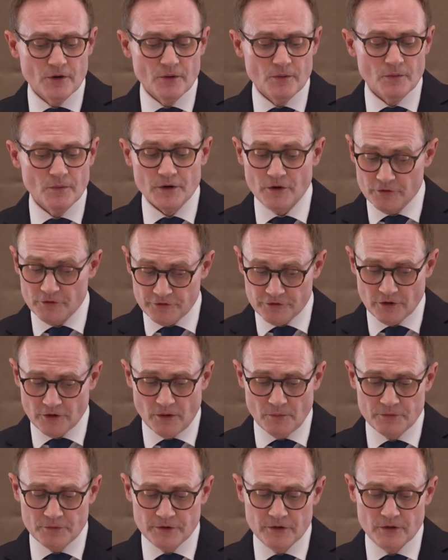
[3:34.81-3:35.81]
were not
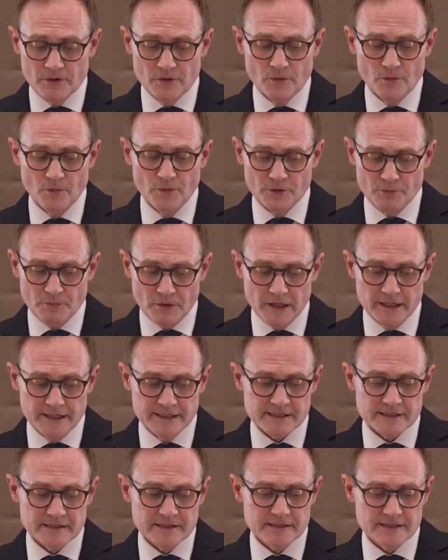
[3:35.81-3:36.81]
stopped with
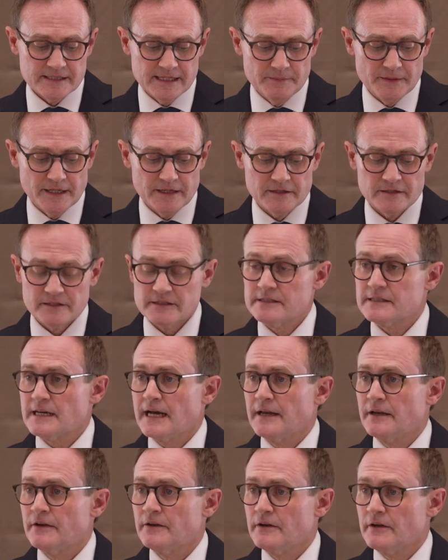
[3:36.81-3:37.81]
police seeming to
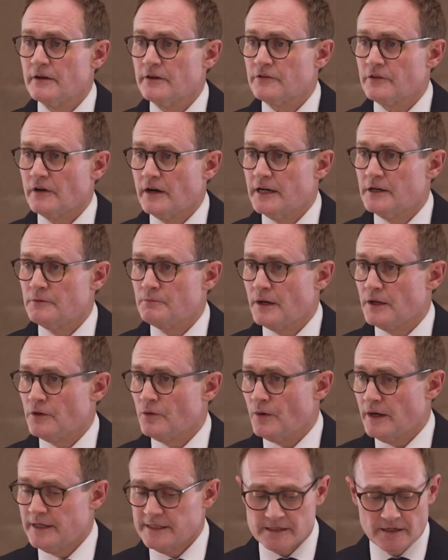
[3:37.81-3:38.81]
stand aside by the
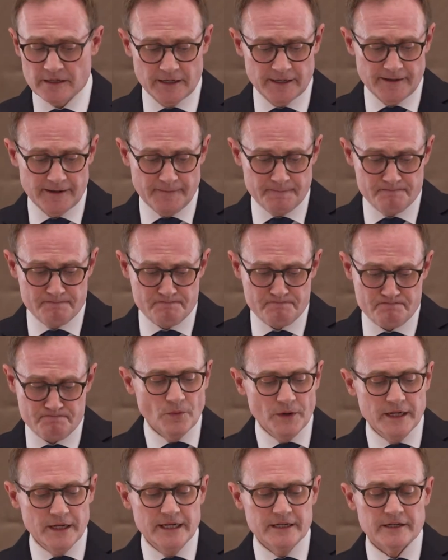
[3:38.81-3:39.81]
wayside.
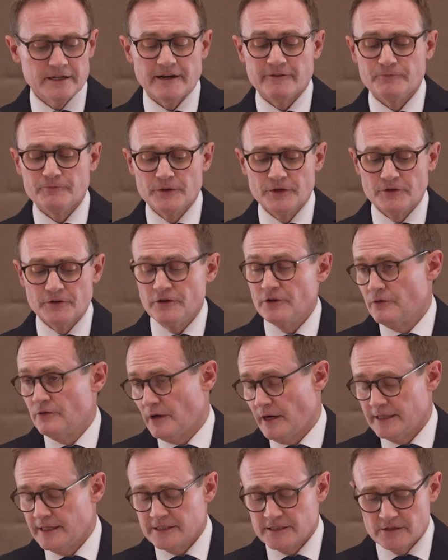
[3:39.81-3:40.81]
We need a government that
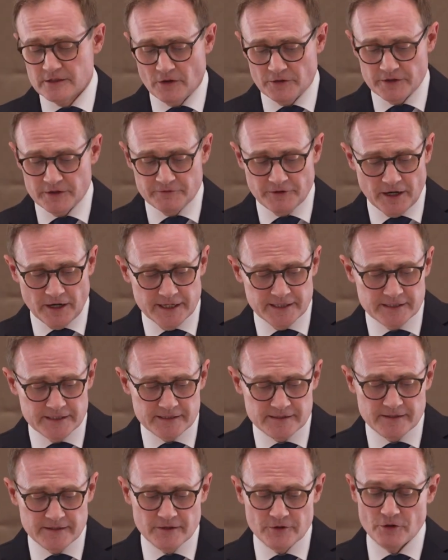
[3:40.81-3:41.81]
unites, not
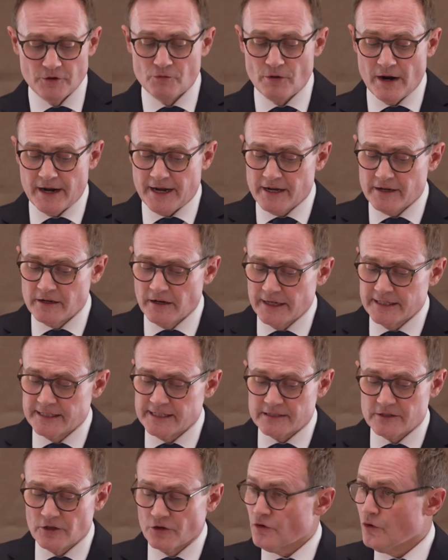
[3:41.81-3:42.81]
divides, that
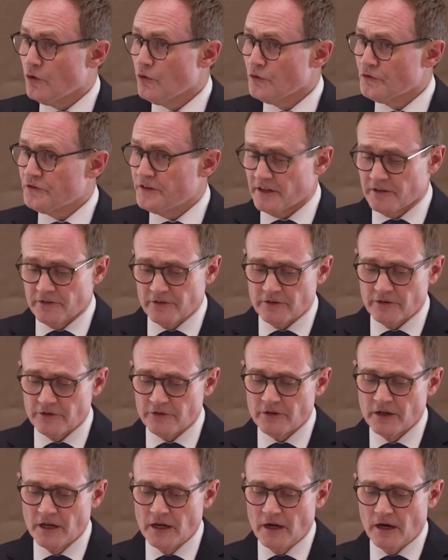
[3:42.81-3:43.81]
recognises that all
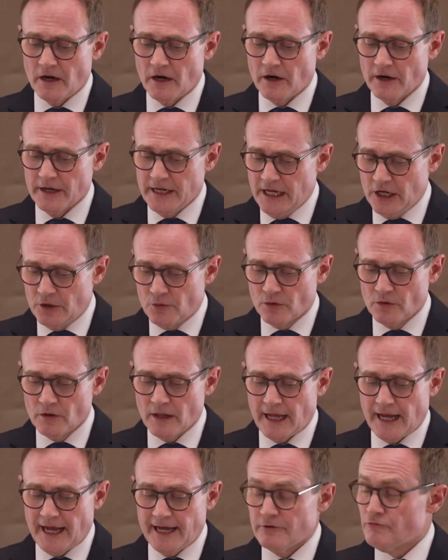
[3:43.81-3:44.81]
citizens are
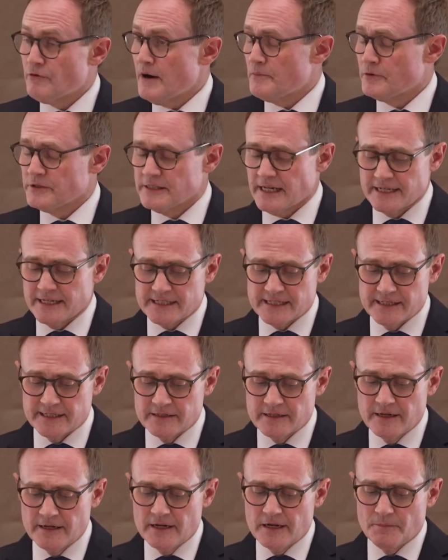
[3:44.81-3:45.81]
equal and represented
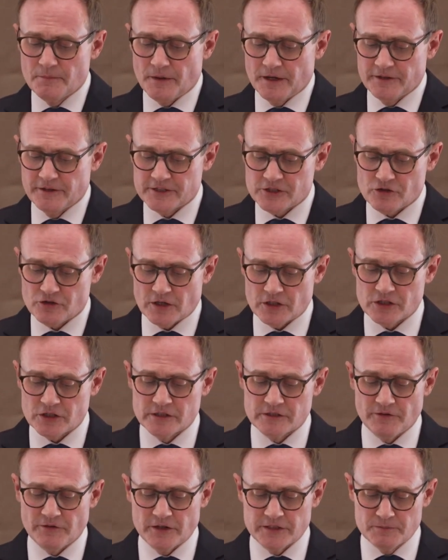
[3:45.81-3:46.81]
by the
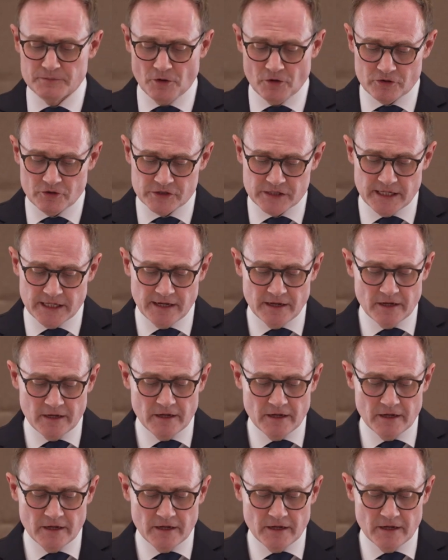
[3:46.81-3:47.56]
structures of our democracy,